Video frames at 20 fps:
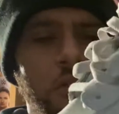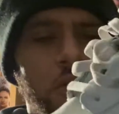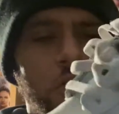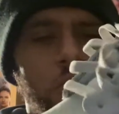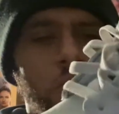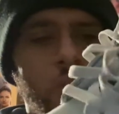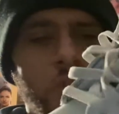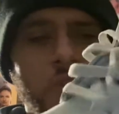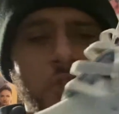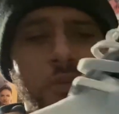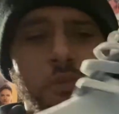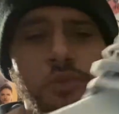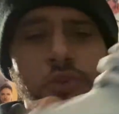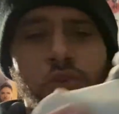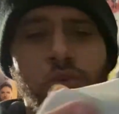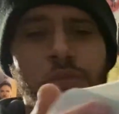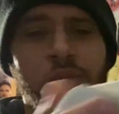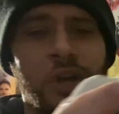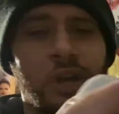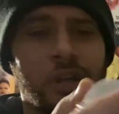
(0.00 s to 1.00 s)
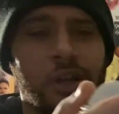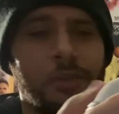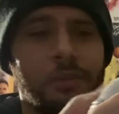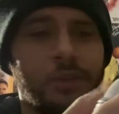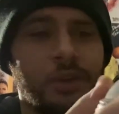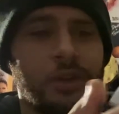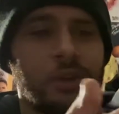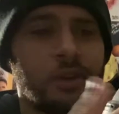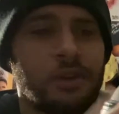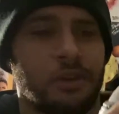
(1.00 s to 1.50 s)
with some nubuck up
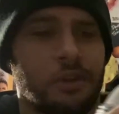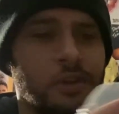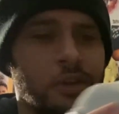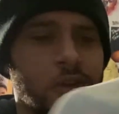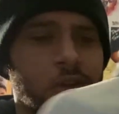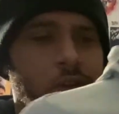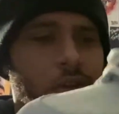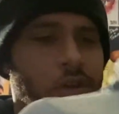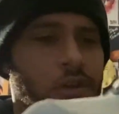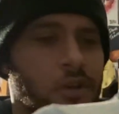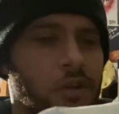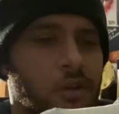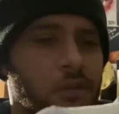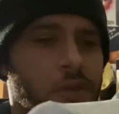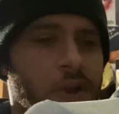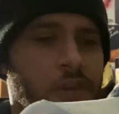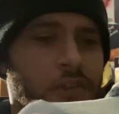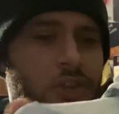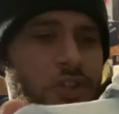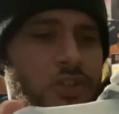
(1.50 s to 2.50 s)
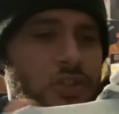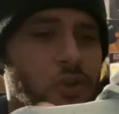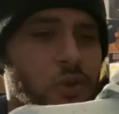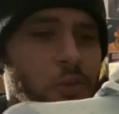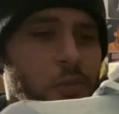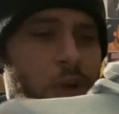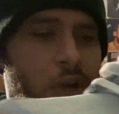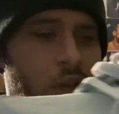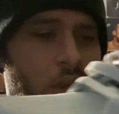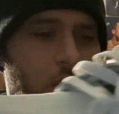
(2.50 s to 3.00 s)
here around the toe
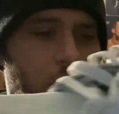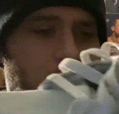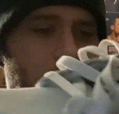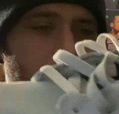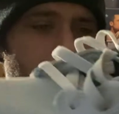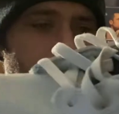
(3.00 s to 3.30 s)
box